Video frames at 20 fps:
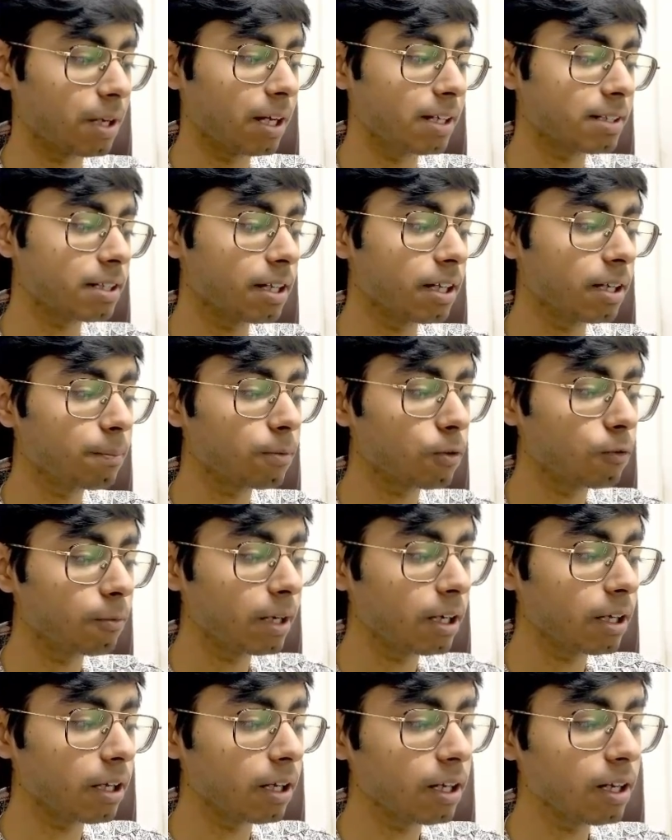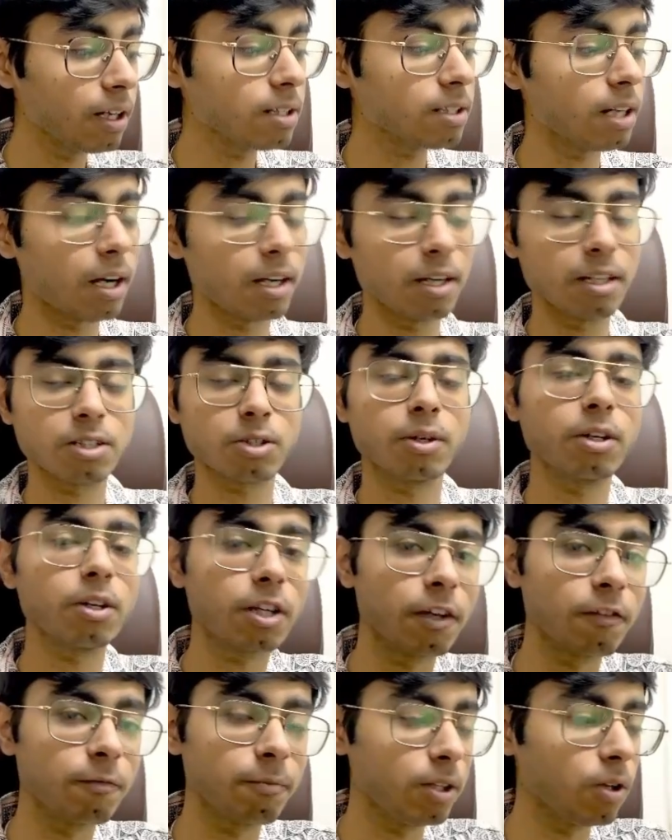I'll say improvement areas and it's going to
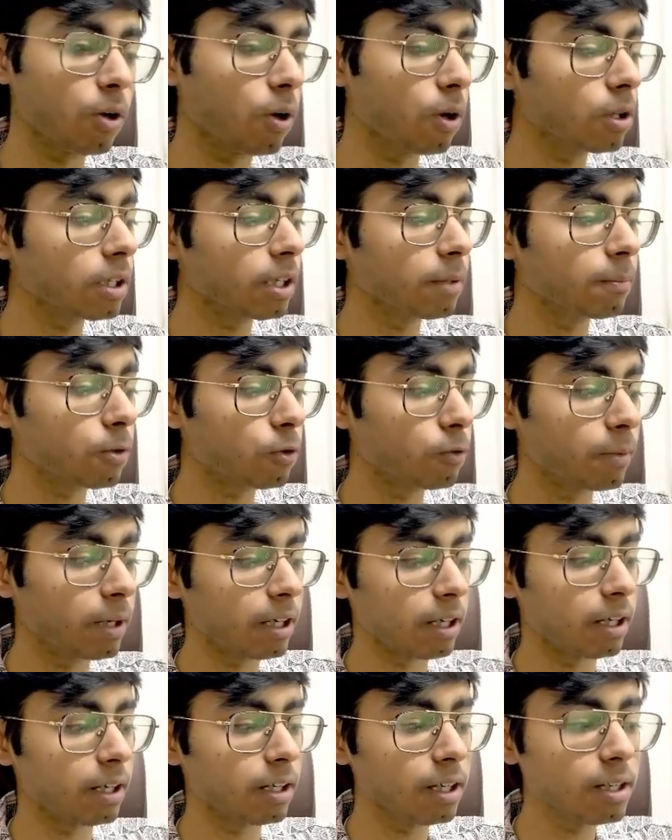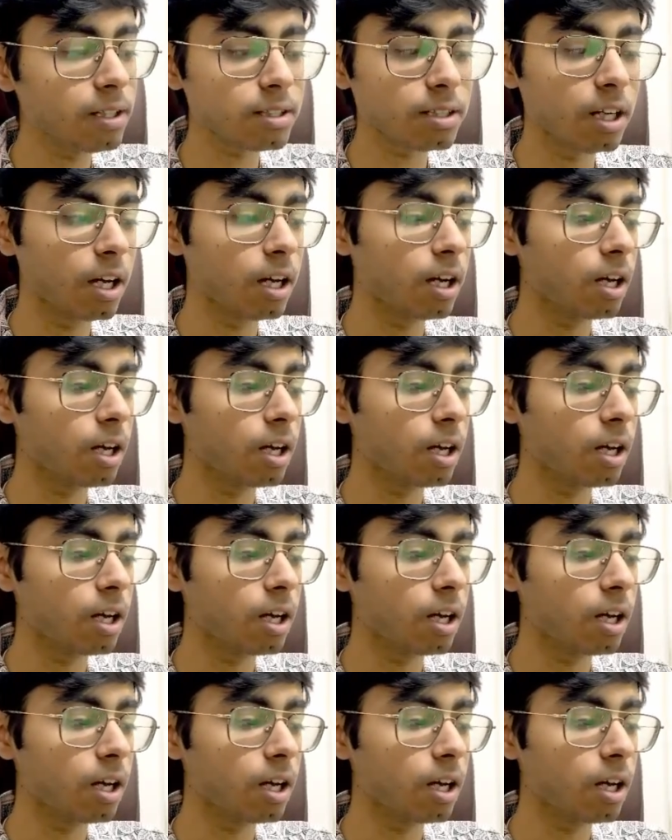give me all the improvement areas